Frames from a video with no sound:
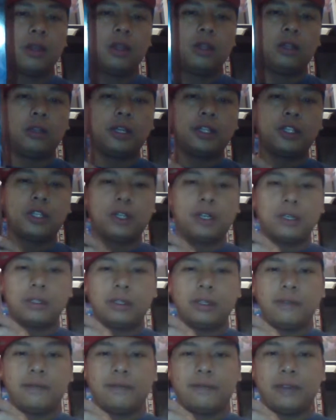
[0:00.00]

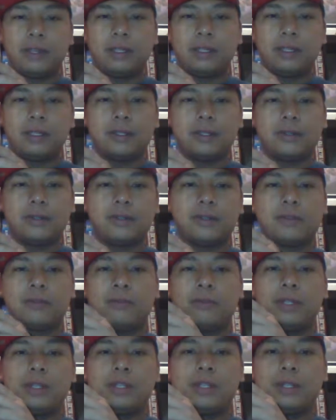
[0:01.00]
Legendary Villains,
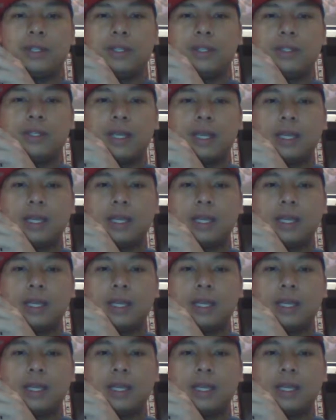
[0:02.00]
which is